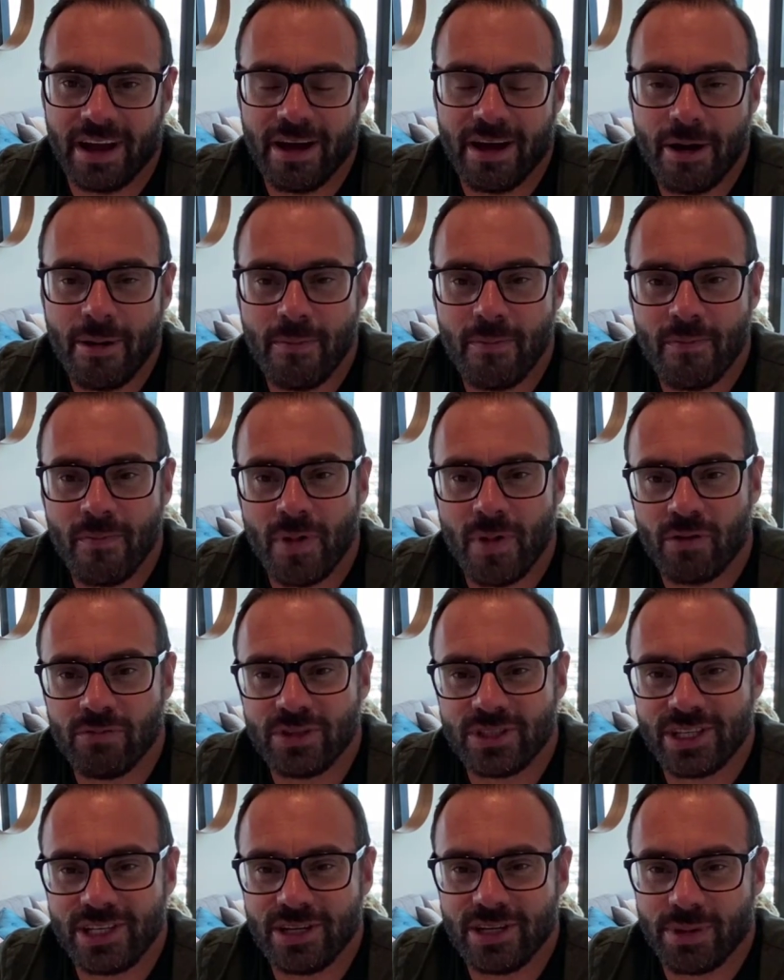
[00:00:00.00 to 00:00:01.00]

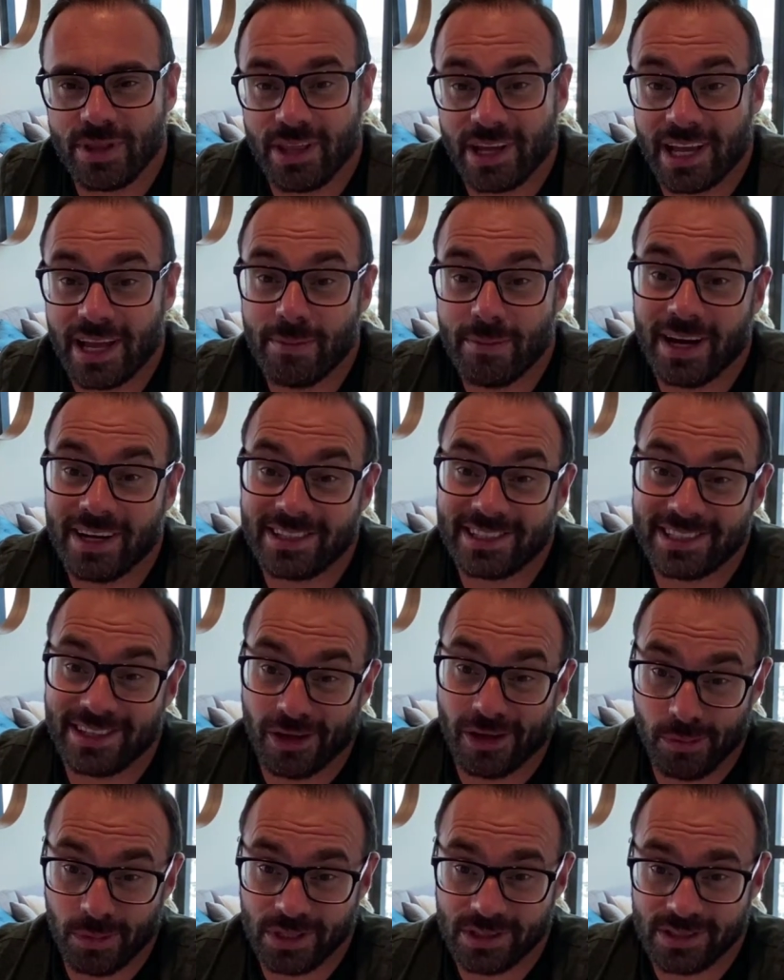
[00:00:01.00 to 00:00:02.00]
Obviously, you'll be thinking about
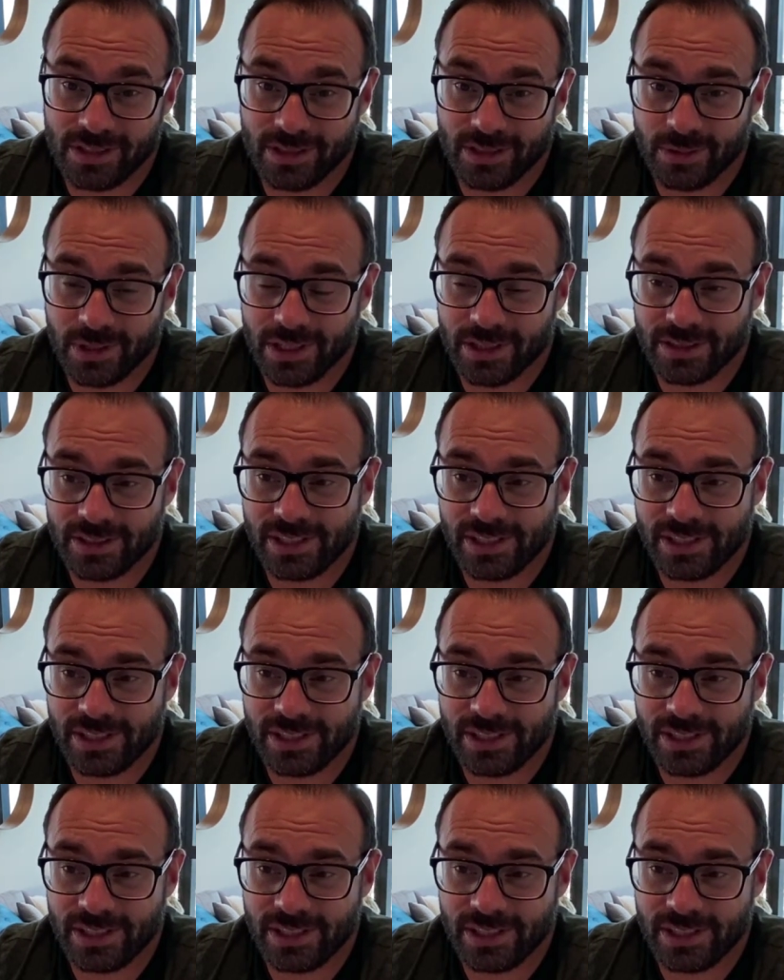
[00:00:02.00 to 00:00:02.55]
assignments as well.